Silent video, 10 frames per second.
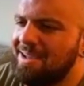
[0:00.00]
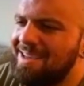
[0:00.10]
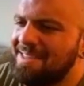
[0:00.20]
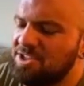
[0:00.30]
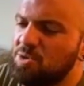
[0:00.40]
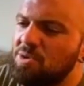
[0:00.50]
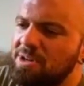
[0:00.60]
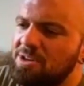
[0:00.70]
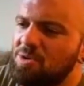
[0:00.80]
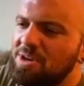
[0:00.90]
That's a really
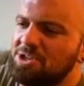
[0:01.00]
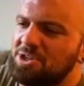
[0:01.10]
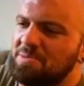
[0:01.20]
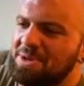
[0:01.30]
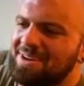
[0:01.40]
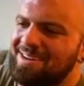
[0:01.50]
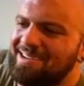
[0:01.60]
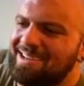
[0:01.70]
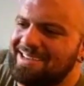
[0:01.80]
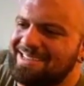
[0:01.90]
good question
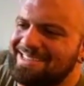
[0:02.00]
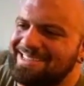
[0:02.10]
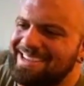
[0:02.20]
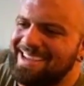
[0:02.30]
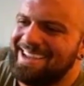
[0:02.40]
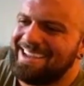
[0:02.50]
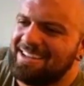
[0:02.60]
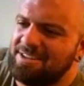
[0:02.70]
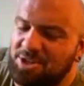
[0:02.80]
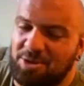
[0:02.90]
because,
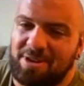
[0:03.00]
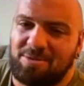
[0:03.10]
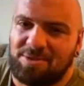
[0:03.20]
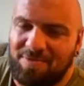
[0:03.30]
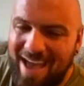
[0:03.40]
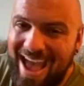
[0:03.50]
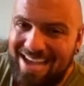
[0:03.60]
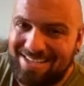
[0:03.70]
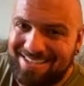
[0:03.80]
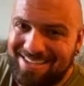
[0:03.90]
dude, it was
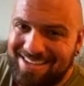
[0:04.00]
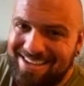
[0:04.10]
fast.